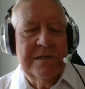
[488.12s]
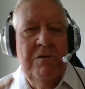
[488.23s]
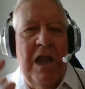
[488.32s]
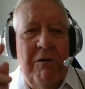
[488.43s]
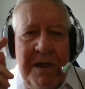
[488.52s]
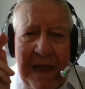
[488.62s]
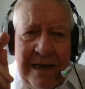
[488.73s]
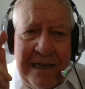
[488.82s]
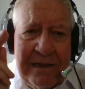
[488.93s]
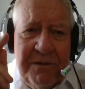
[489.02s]
So knowing
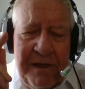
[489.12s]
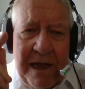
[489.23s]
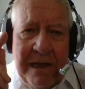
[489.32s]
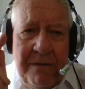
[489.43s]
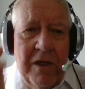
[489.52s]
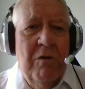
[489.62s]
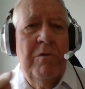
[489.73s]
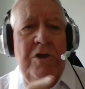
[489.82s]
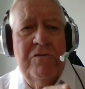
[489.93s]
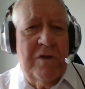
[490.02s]
that little thing,
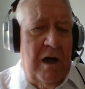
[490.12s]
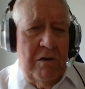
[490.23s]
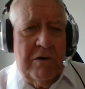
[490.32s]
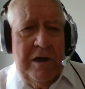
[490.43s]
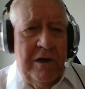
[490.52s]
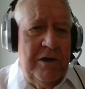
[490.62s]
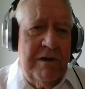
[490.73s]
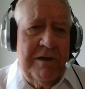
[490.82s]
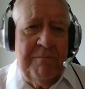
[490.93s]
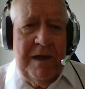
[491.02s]
when you start looking
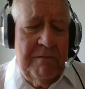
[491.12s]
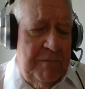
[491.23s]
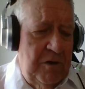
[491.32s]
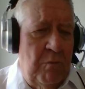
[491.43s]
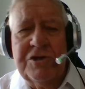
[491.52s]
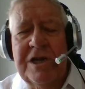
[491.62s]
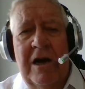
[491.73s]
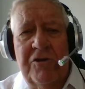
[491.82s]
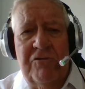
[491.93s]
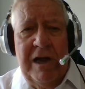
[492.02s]
at when you're watching
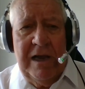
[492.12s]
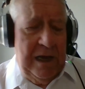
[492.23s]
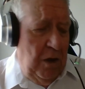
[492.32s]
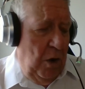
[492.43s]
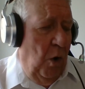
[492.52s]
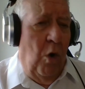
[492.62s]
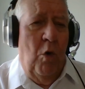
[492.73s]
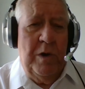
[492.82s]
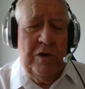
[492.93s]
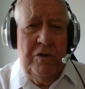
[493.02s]
our training
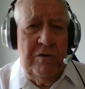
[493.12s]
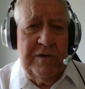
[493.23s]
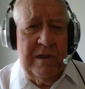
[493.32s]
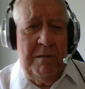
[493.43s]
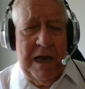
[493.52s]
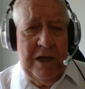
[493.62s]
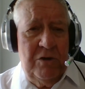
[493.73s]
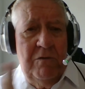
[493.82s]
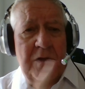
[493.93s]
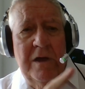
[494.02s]
or when you're using the
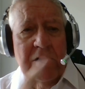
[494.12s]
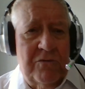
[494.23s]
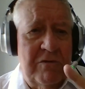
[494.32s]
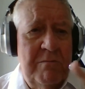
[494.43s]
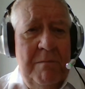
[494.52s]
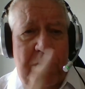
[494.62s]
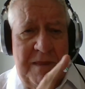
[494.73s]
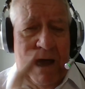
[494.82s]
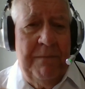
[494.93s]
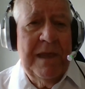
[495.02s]
manual, just
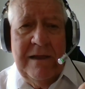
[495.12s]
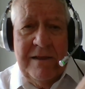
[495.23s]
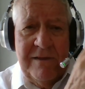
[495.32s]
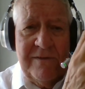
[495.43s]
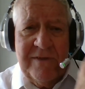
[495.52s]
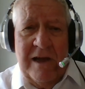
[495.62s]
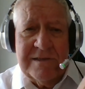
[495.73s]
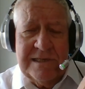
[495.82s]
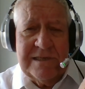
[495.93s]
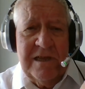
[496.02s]
remember that it
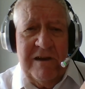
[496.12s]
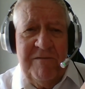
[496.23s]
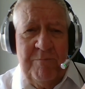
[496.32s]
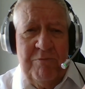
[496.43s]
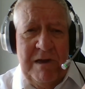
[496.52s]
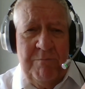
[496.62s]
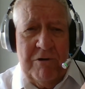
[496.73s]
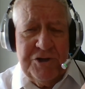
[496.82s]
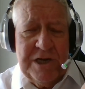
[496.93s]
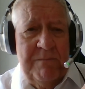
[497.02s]
starts its life
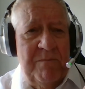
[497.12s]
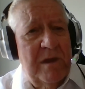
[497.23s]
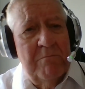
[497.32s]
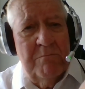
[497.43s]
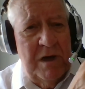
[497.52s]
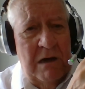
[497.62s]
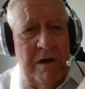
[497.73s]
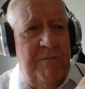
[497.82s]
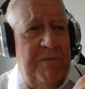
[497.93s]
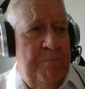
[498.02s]
pre-project, but
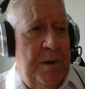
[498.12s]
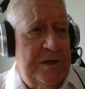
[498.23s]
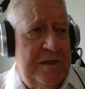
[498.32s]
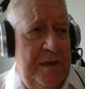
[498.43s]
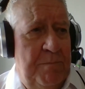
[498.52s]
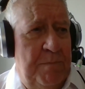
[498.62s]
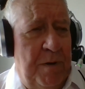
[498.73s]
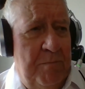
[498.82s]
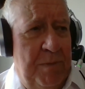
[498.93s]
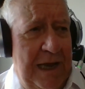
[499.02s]
only partially
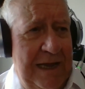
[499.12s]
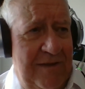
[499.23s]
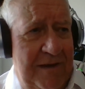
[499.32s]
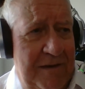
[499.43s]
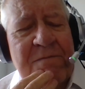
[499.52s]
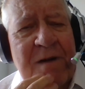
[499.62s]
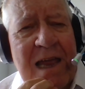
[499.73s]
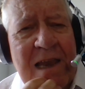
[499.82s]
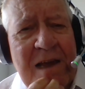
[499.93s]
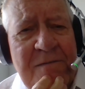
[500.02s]
populated.
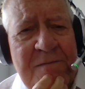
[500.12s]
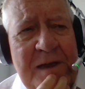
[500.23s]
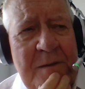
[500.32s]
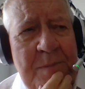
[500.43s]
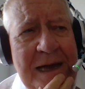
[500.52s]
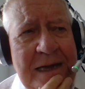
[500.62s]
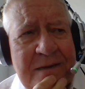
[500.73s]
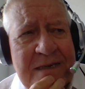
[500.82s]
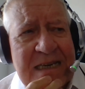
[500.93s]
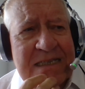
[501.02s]
Failure,
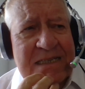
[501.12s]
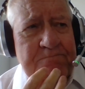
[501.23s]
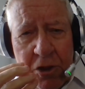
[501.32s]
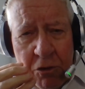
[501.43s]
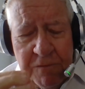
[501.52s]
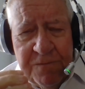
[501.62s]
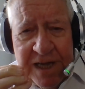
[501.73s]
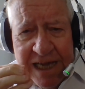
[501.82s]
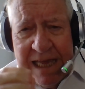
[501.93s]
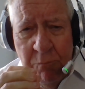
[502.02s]
feedback, yes. Look for
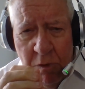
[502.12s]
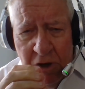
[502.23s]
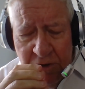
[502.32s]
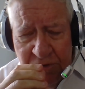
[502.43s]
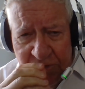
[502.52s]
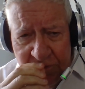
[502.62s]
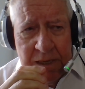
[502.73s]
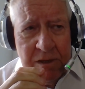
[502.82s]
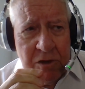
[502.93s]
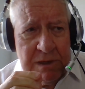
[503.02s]
keywords
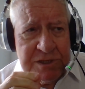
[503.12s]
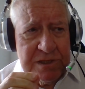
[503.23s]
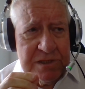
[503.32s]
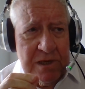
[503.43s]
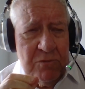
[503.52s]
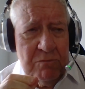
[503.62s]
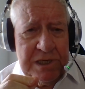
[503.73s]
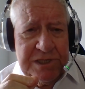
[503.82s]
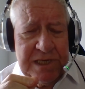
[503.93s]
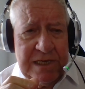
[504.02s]
in the questions. I've
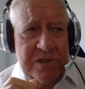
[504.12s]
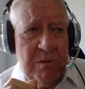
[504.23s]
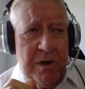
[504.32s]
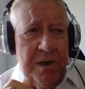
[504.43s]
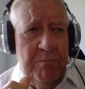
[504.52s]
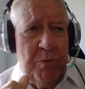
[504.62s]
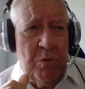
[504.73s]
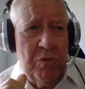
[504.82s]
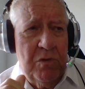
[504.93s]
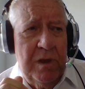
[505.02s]
already said it's quite
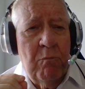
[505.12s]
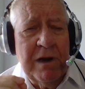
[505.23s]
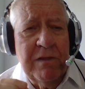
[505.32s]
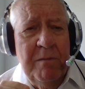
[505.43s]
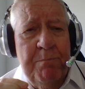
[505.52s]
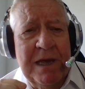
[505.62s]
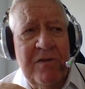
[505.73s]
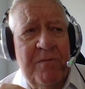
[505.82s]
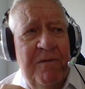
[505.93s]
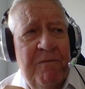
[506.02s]
important. One of the
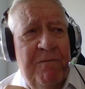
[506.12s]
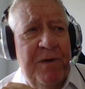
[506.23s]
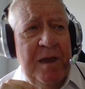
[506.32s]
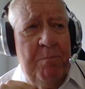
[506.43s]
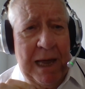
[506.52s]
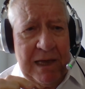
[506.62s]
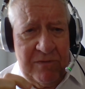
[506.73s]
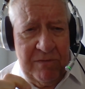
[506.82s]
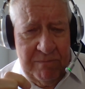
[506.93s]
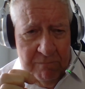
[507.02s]
biggest
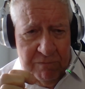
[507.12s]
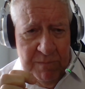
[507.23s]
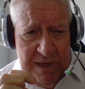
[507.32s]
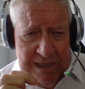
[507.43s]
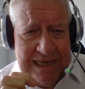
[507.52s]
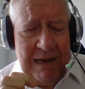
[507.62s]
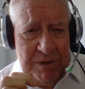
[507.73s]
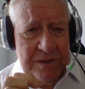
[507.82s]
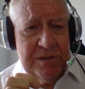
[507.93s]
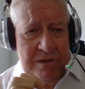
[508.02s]
feedbacks from the
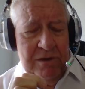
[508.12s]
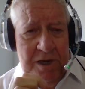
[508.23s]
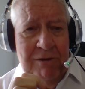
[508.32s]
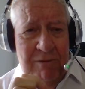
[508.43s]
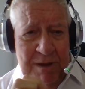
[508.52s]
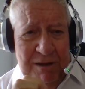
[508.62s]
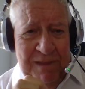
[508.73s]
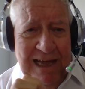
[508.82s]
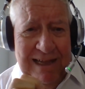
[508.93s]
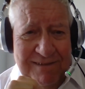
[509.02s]
examiners, and I know
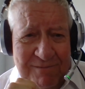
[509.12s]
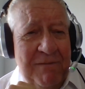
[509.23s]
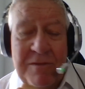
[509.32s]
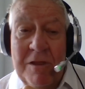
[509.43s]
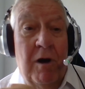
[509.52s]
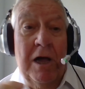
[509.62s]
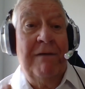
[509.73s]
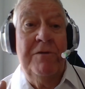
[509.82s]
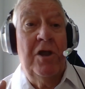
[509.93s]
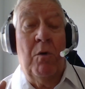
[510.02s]
about that, even though I
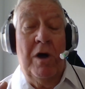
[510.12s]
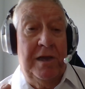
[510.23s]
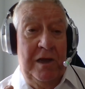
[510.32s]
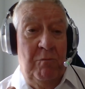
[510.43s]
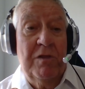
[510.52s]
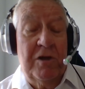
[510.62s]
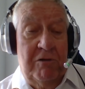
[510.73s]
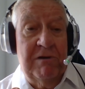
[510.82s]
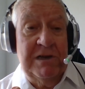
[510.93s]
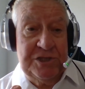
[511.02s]
have no idea what the
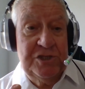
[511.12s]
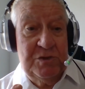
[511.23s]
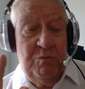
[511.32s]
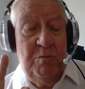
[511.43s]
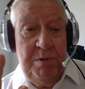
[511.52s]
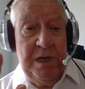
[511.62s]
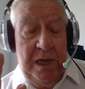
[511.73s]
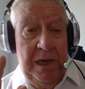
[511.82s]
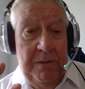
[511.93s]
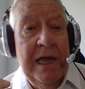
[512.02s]
questions will
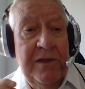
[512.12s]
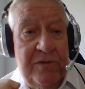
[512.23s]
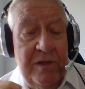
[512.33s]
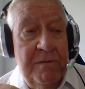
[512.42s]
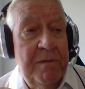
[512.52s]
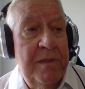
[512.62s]
be, is that